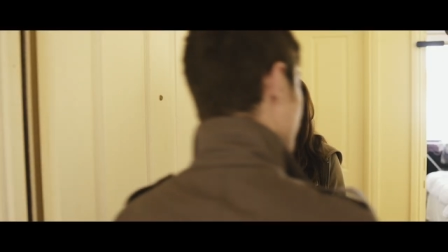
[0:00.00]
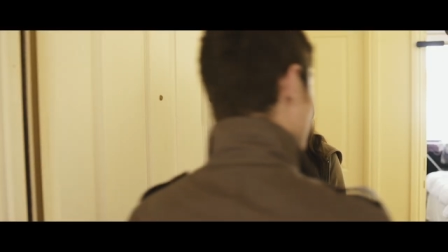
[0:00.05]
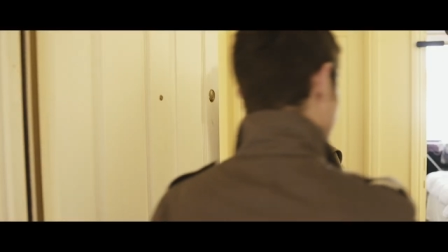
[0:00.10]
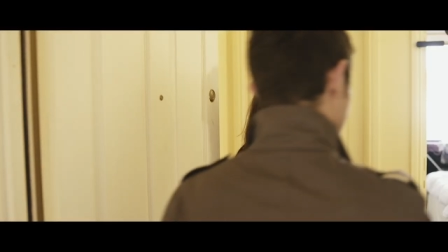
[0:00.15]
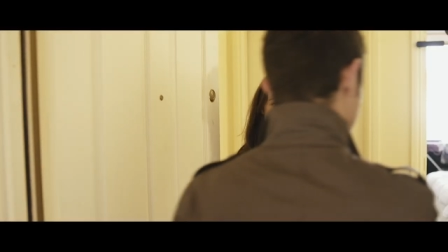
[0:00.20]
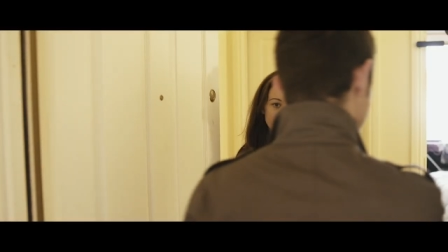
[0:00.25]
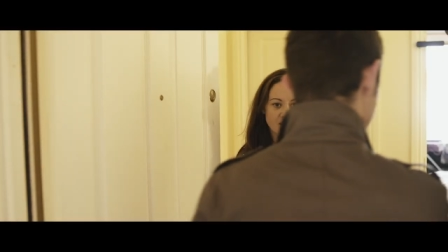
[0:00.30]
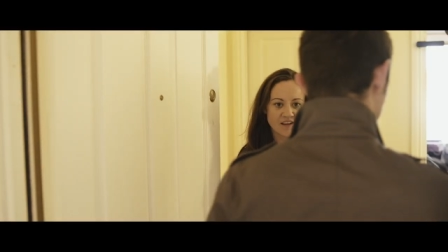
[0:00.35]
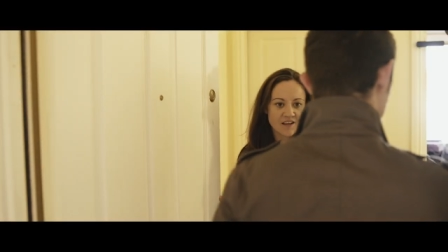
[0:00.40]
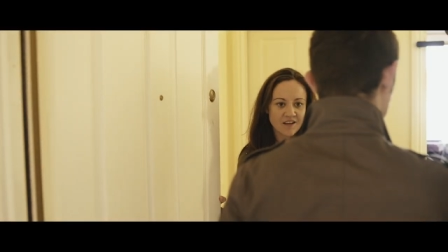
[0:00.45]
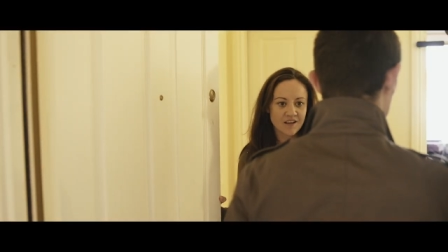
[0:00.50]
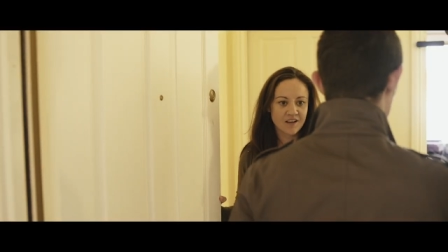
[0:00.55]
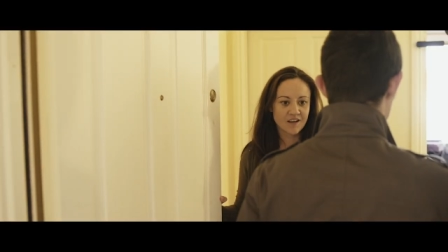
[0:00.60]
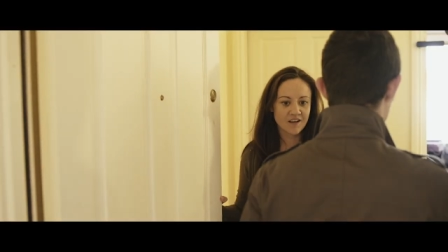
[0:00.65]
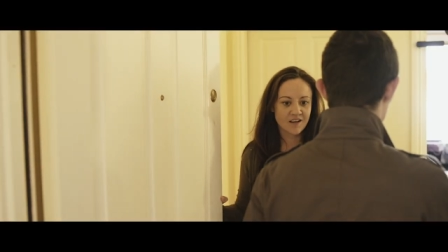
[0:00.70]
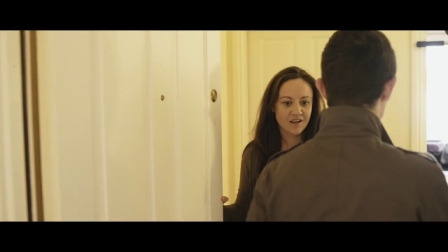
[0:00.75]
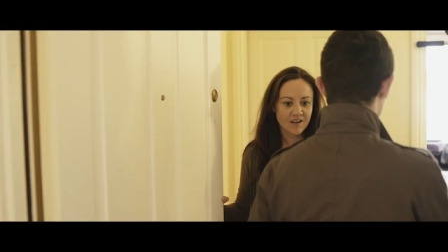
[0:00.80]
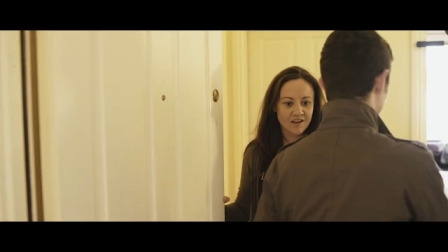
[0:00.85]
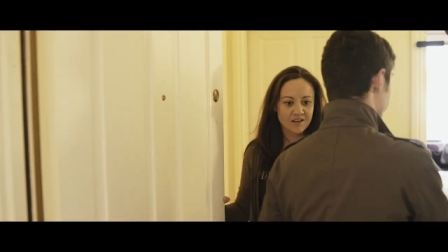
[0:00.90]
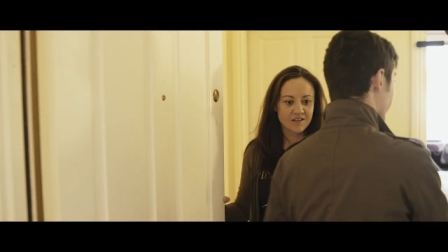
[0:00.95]
Tell me
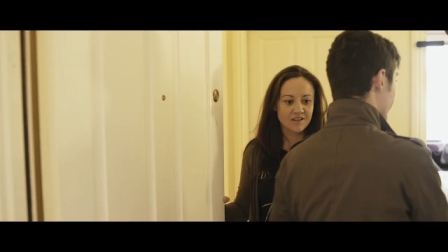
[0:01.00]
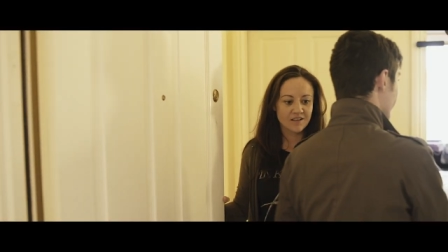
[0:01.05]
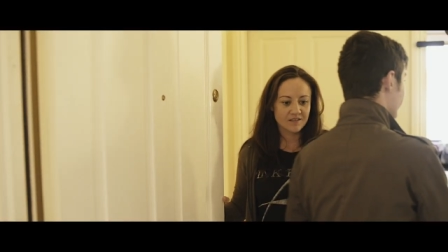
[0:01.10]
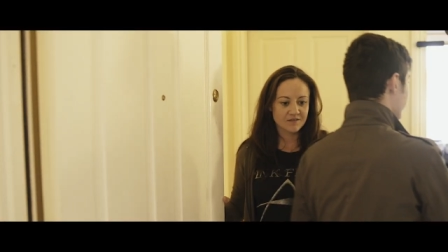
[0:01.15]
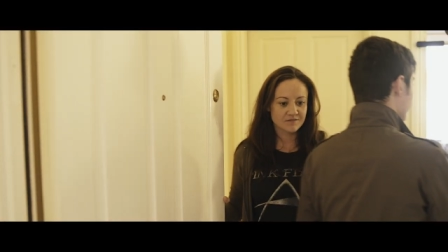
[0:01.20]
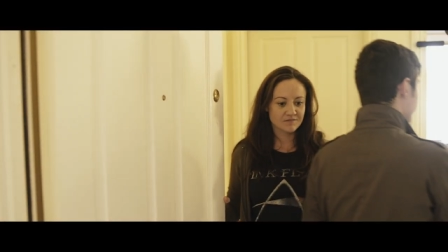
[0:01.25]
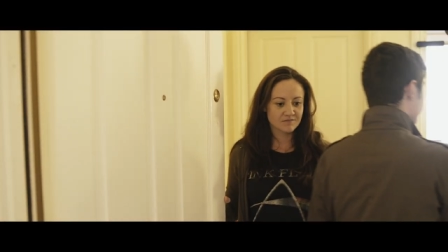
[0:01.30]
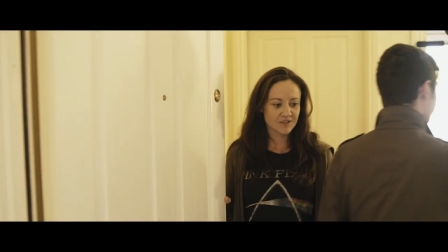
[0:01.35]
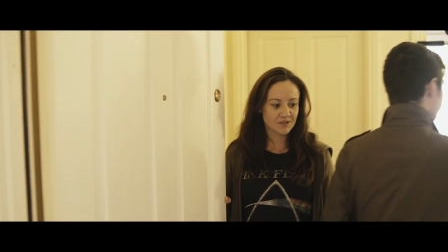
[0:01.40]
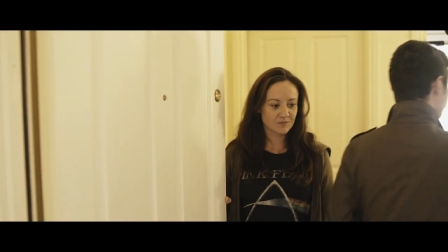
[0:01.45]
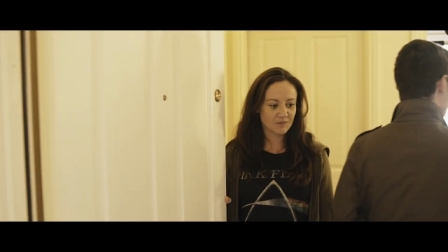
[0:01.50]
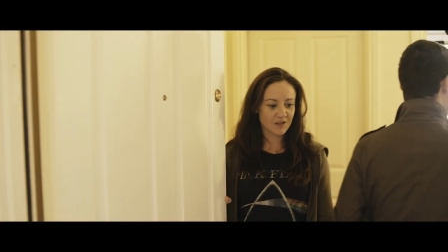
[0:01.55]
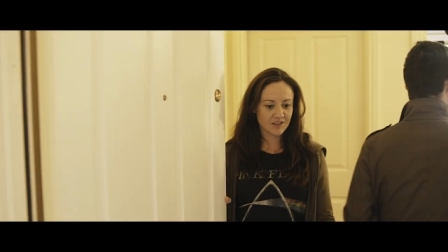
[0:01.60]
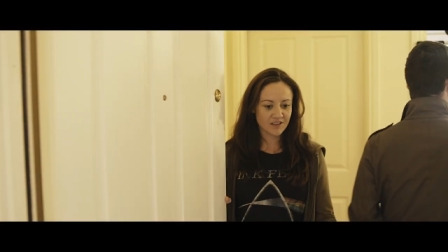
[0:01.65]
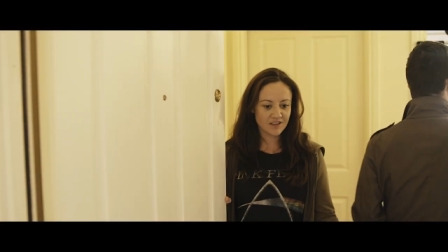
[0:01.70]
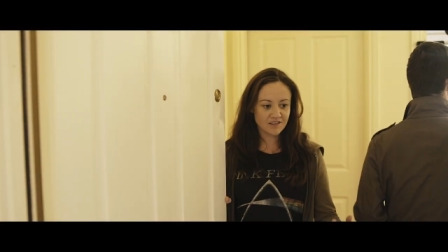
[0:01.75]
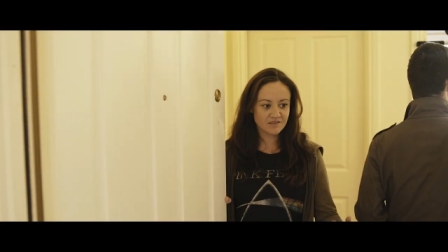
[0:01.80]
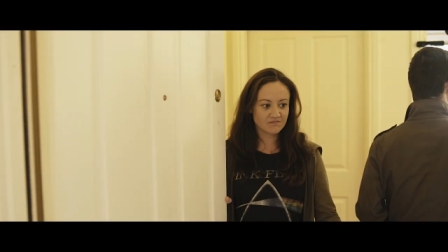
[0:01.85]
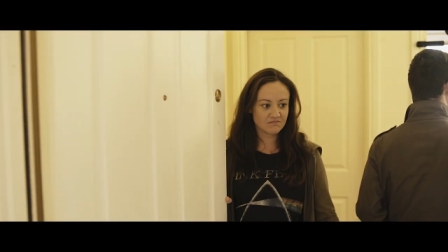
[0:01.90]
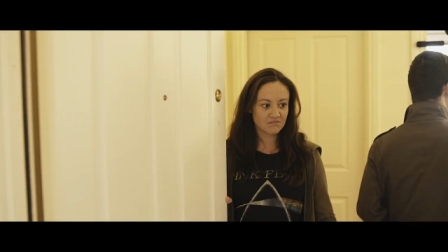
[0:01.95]
about it. No, come on
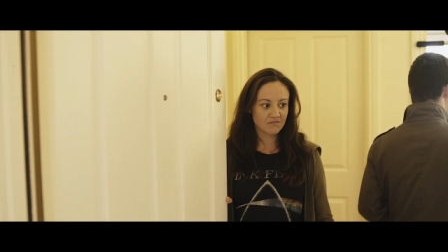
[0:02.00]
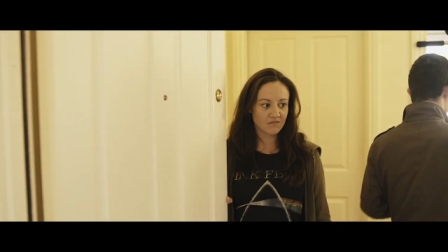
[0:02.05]
in.